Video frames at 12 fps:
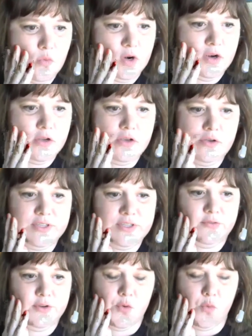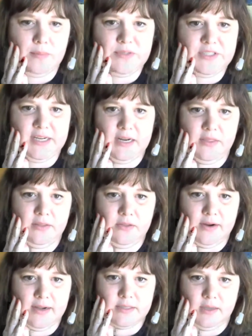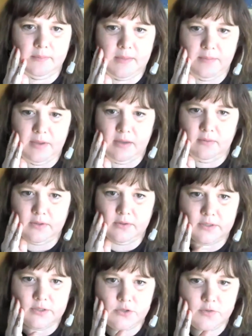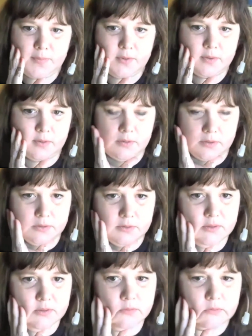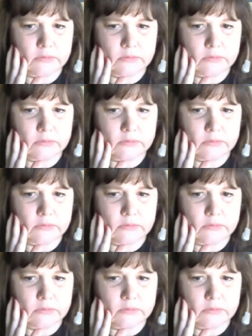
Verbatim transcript: what are you using for your website? I think they're asking maybe whether it's Drupal or